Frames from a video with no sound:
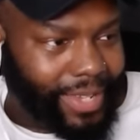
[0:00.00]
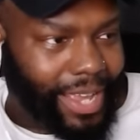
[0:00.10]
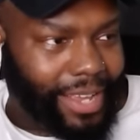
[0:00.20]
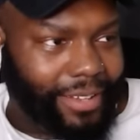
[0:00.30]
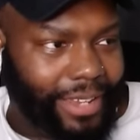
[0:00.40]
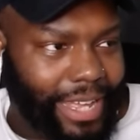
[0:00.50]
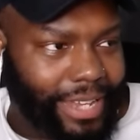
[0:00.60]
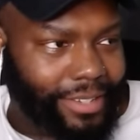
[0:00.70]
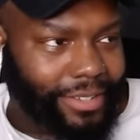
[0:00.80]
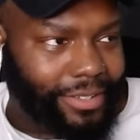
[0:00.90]
I ain't gonna lie,
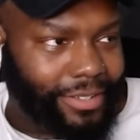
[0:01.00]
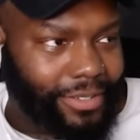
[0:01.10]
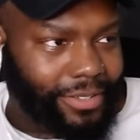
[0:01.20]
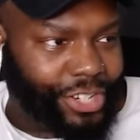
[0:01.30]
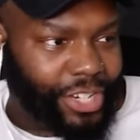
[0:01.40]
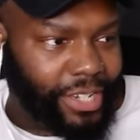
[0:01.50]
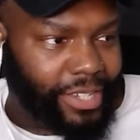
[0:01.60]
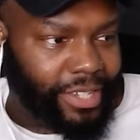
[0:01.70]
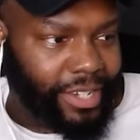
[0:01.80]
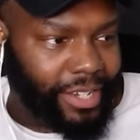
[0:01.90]
this dude,
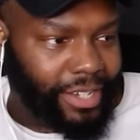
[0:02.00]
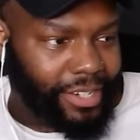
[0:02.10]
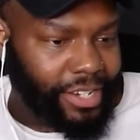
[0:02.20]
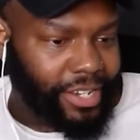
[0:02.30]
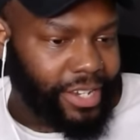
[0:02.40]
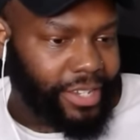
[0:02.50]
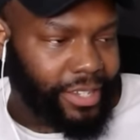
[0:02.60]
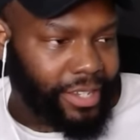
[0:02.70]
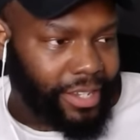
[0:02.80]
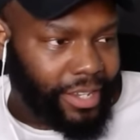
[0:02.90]
Cheesy,
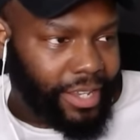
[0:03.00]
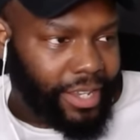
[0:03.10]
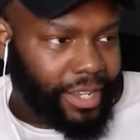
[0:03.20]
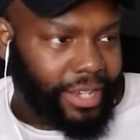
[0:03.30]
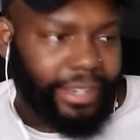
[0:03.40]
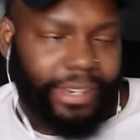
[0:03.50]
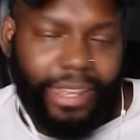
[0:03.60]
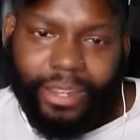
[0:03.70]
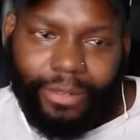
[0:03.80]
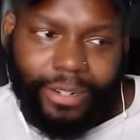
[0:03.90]
Cheese, he looked
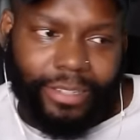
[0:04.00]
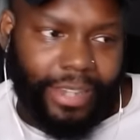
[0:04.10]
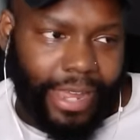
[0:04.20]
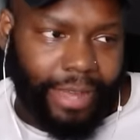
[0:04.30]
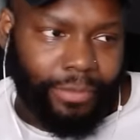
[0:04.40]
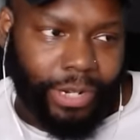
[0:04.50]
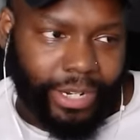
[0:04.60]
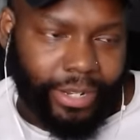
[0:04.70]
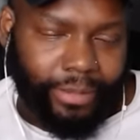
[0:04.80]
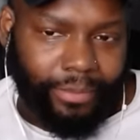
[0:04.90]
like he want to stab one
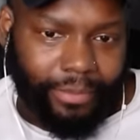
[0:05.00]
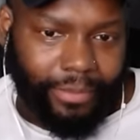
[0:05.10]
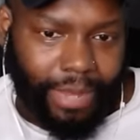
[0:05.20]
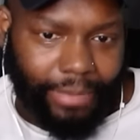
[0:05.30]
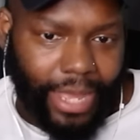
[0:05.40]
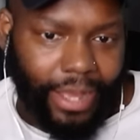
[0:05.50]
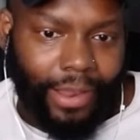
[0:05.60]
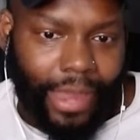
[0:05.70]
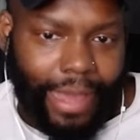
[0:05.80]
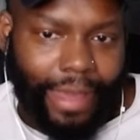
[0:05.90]
of them. I'm not
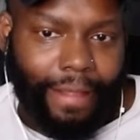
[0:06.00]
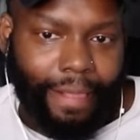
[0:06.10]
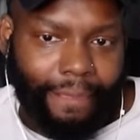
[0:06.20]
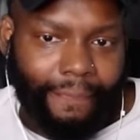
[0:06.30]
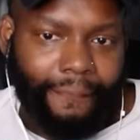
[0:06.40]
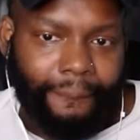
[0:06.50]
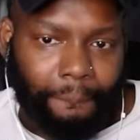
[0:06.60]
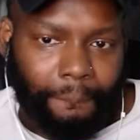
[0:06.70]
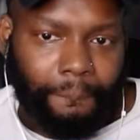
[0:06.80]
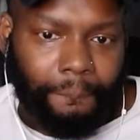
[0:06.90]
gonna lie.
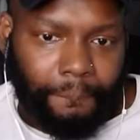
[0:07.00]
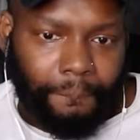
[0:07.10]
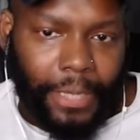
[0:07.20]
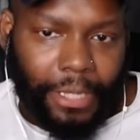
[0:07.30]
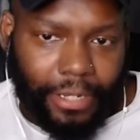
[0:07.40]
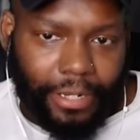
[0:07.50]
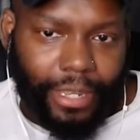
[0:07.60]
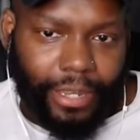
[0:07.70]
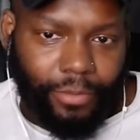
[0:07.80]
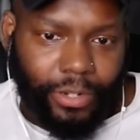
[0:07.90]
He looked
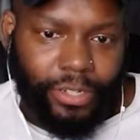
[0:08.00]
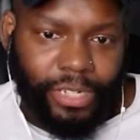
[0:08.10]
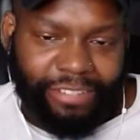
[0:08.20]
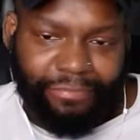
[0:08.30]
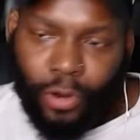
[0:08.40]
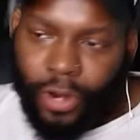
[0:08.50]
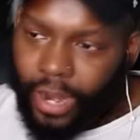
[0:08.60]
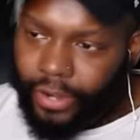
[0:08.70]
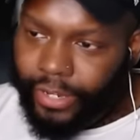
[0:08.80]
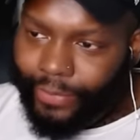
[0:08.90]
like he want to Chef
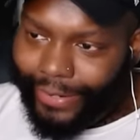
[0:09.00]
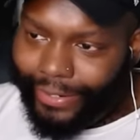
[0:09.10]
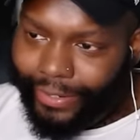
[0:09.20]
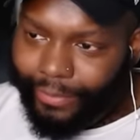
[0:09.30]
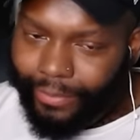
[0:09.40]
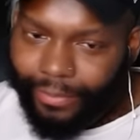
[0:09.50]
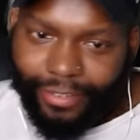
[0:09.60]
Boyardee one of them.